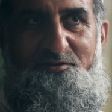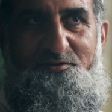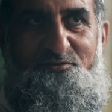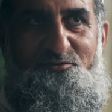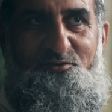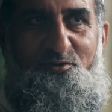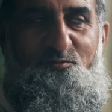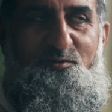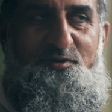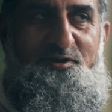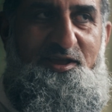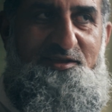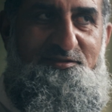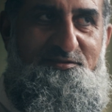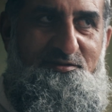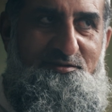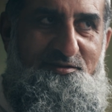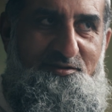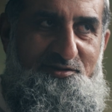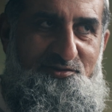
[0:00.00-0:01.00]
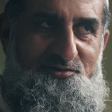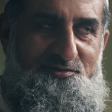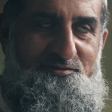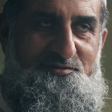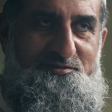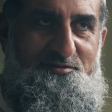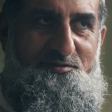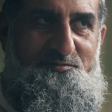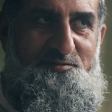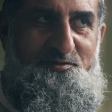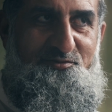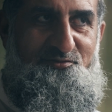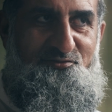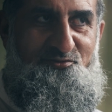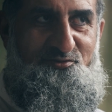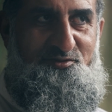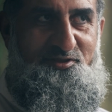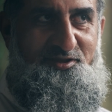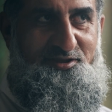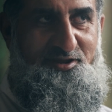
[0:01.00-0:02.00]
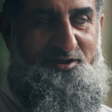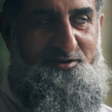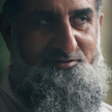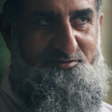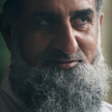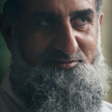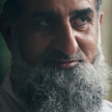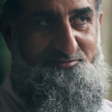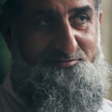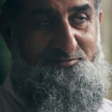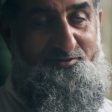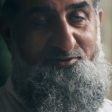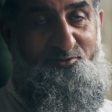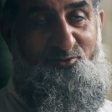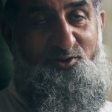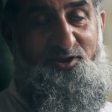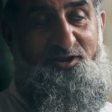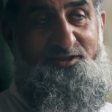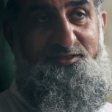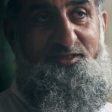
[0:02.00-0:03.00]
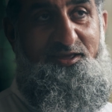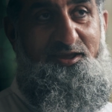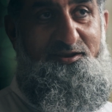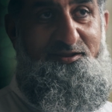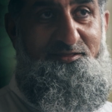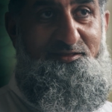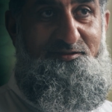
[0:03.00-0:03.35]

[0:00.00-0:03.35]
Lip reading: so our next generations come, you know, so they can look at that and they